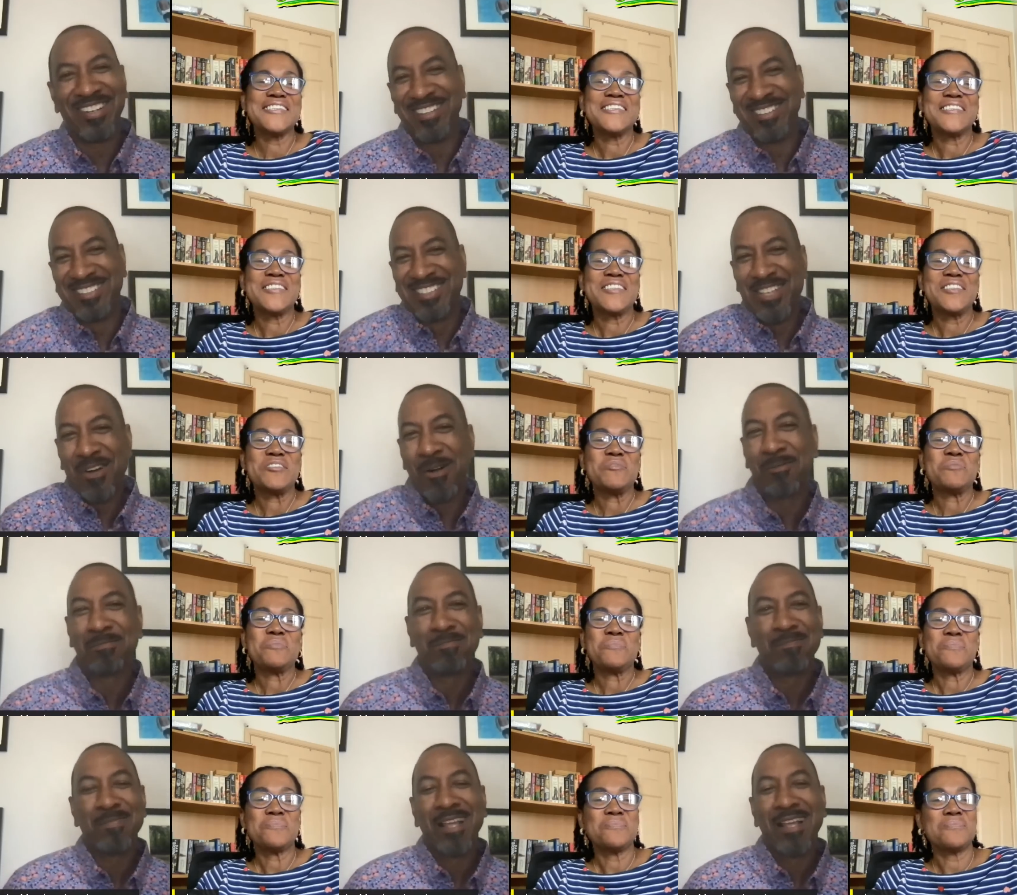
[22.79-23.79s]
Speaker 1: So
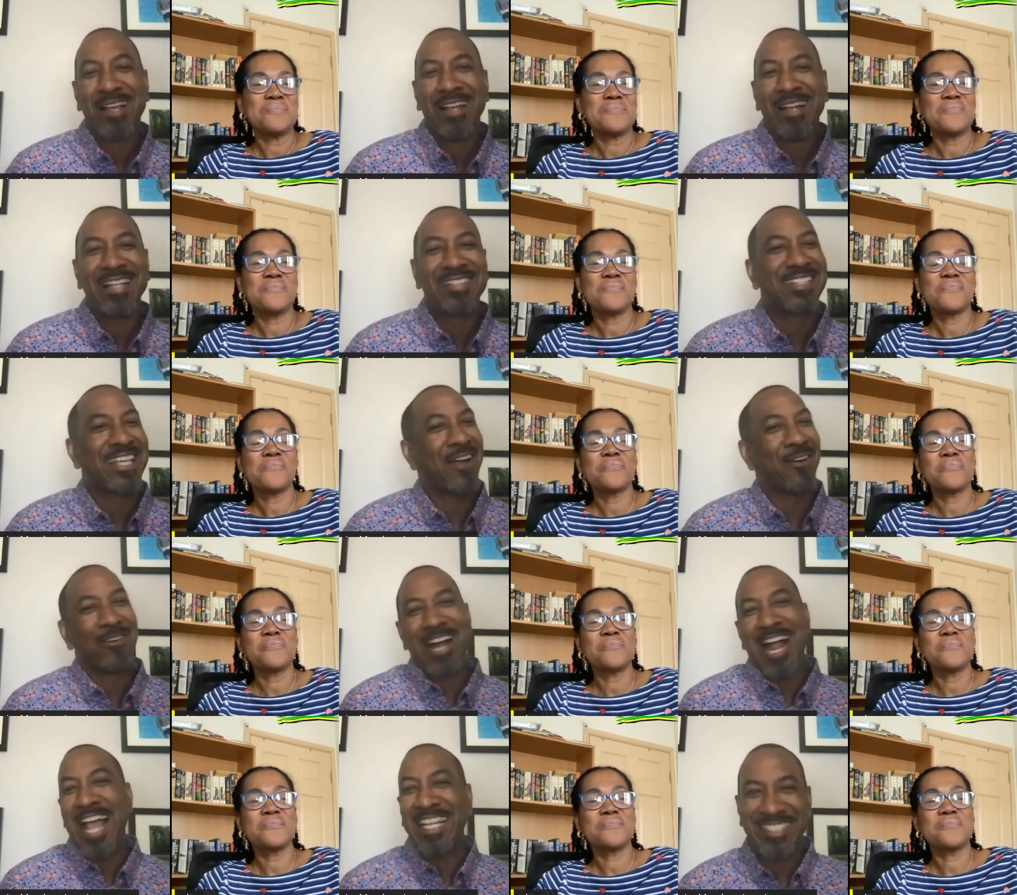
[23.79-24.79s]
let's get
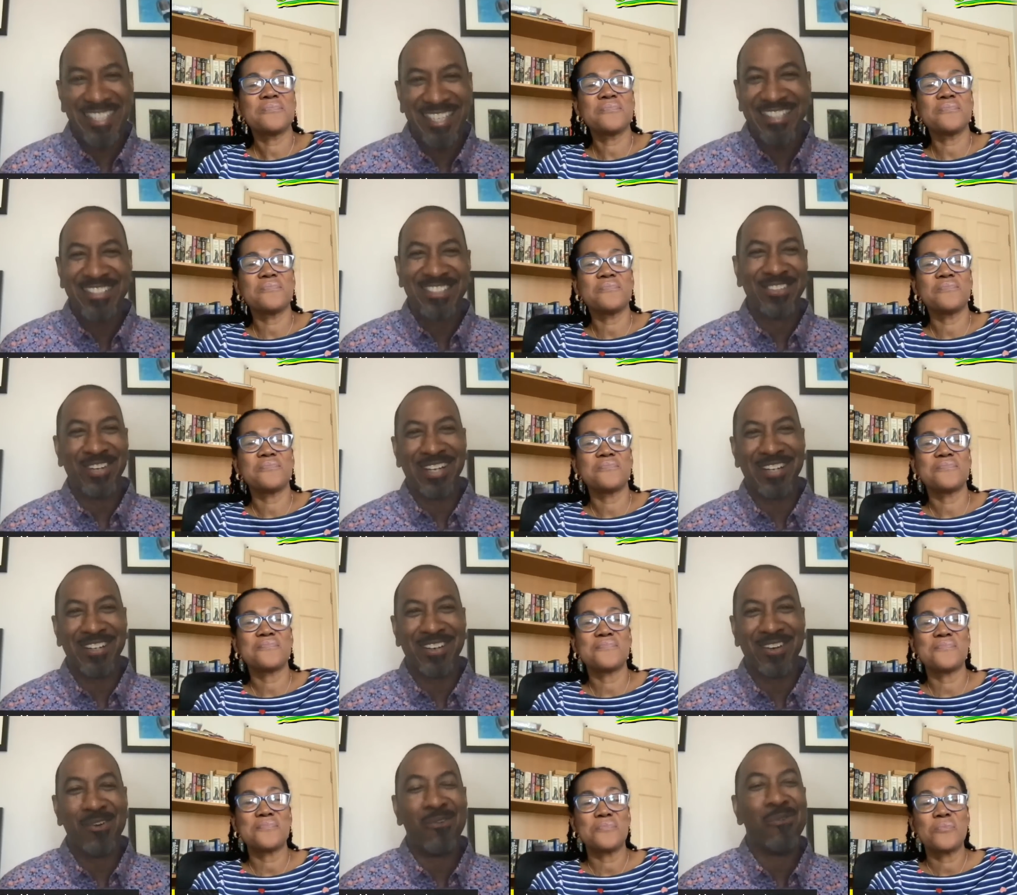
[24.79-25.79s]
right into it.
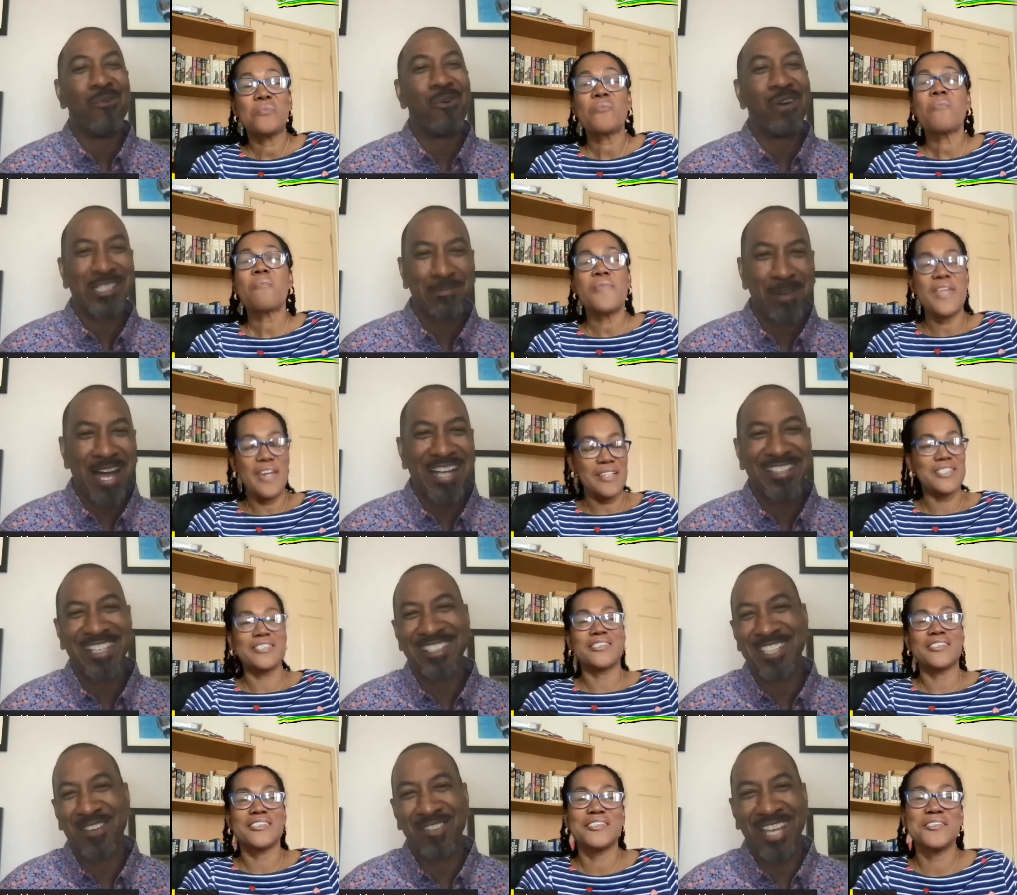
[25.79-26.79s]
Which part of
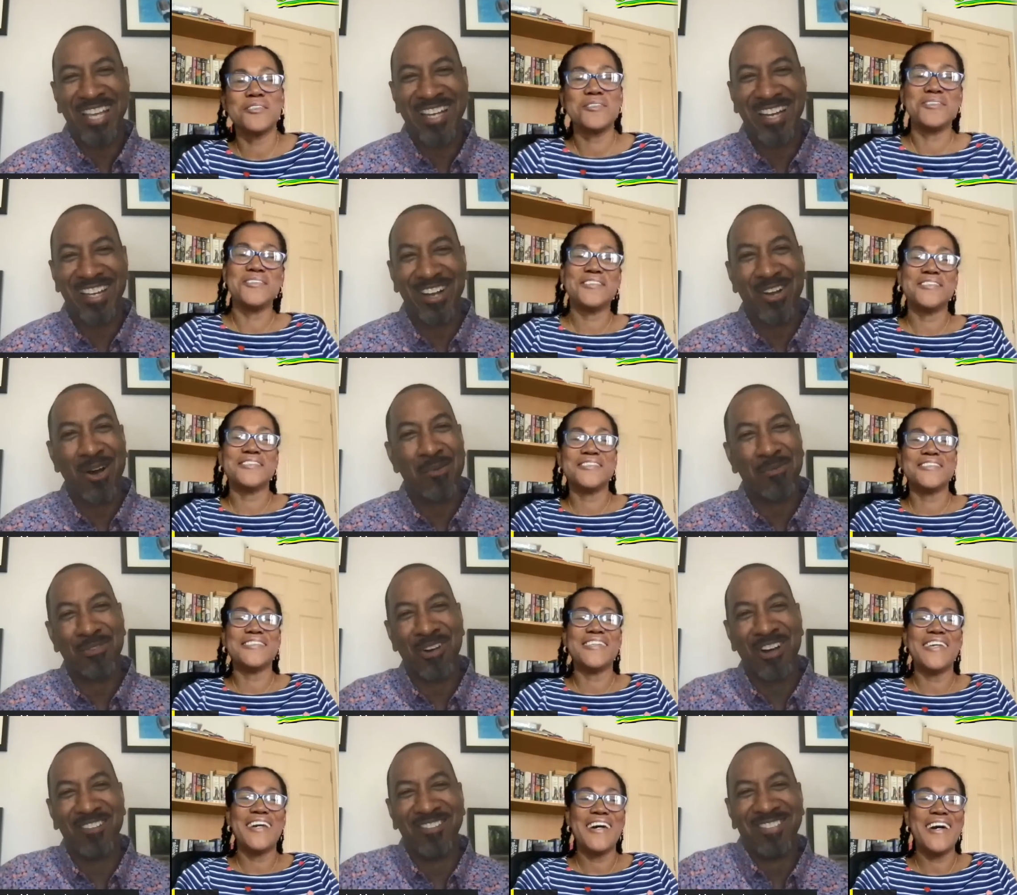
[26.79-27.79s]
Jamaica you come
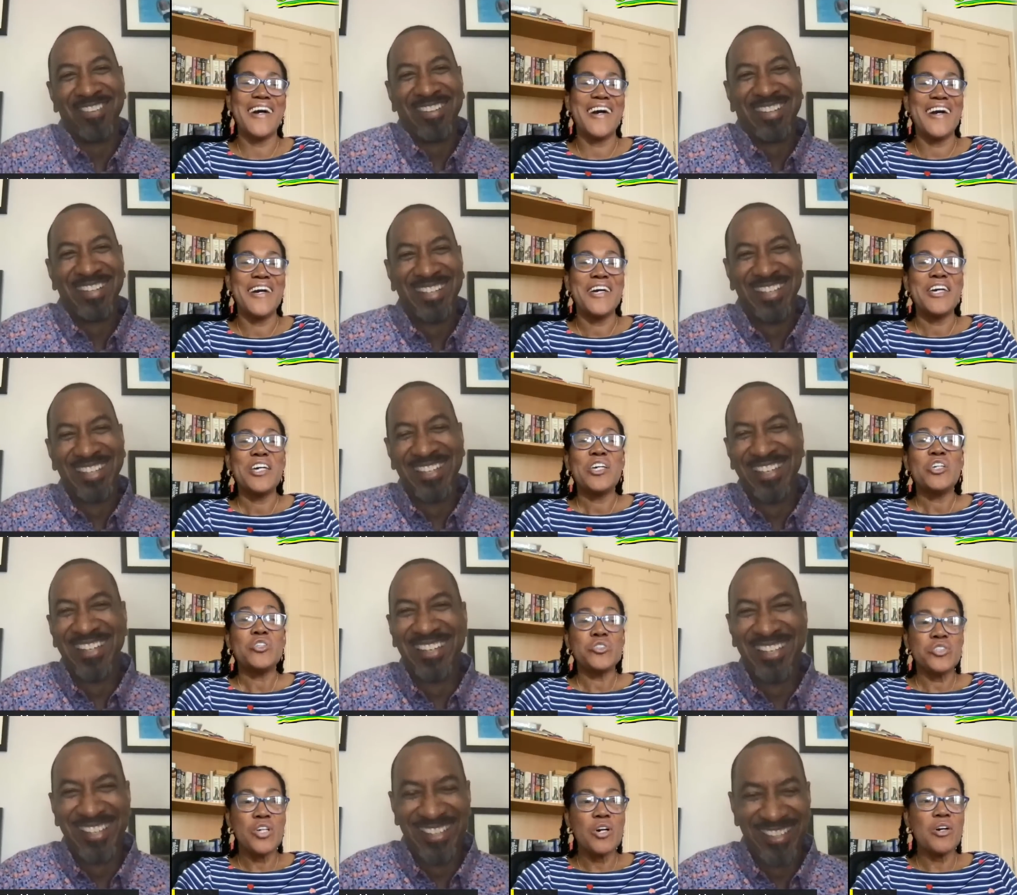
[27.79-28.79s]
from?
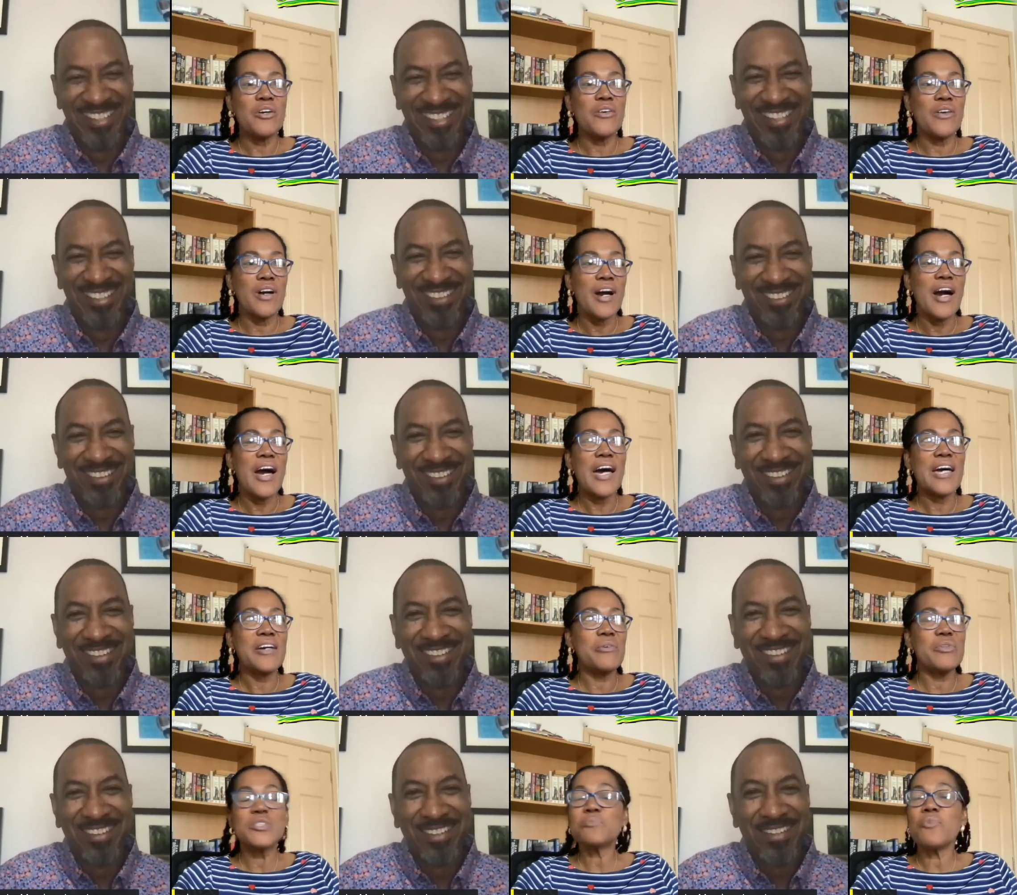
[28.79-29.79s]
Speaker 2: So I
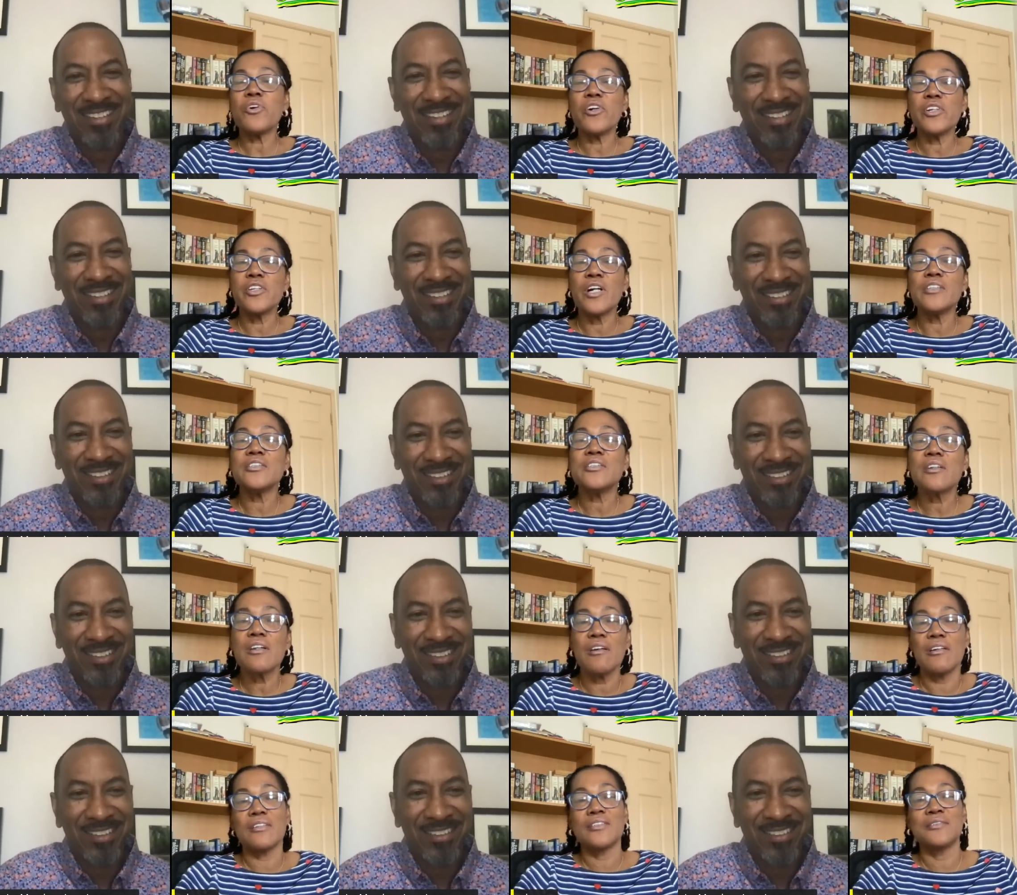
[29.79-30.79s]
was born under the
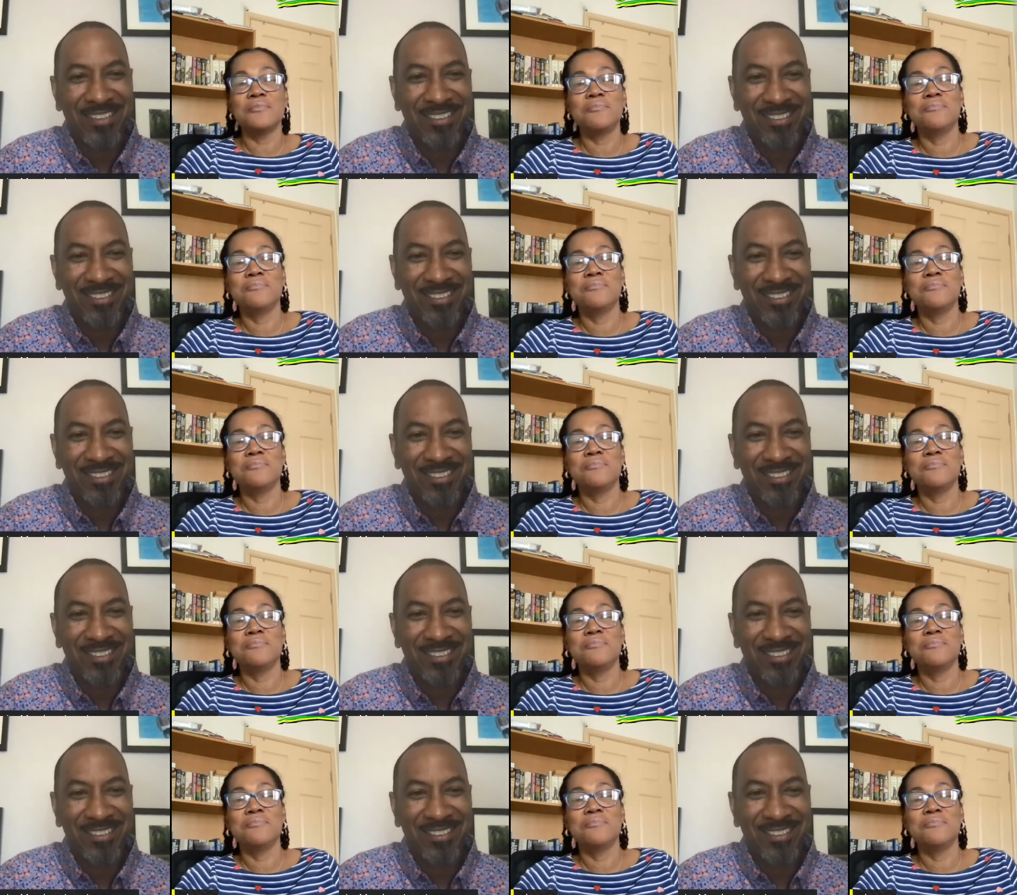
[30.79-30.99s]
clock,